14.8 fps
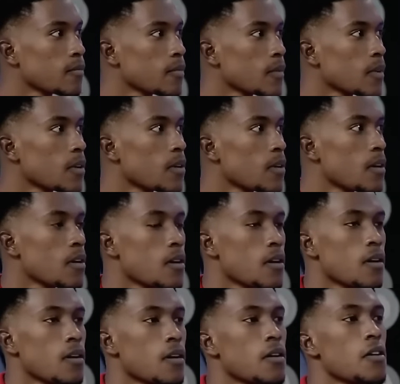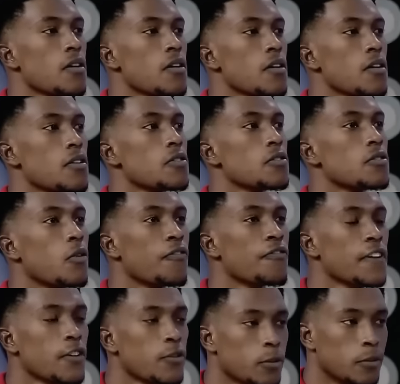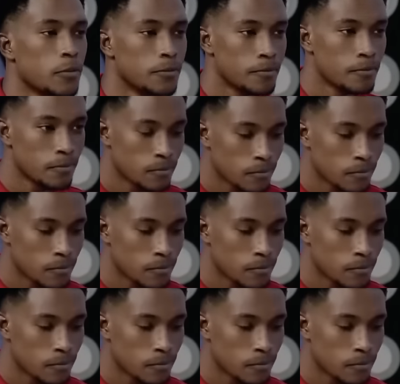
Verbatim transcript: See ya. Your funeral.